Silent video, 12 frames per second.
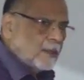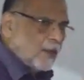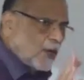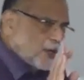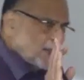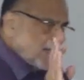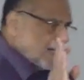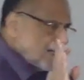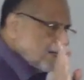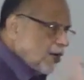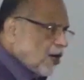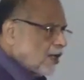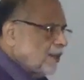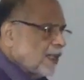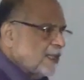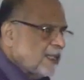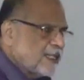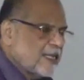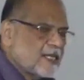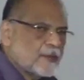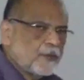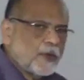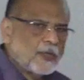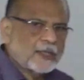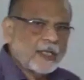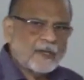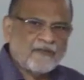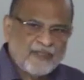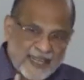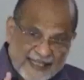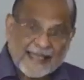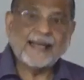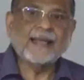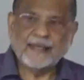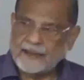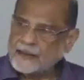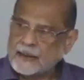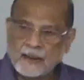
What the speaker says: Both are normal in the sense both are fertile.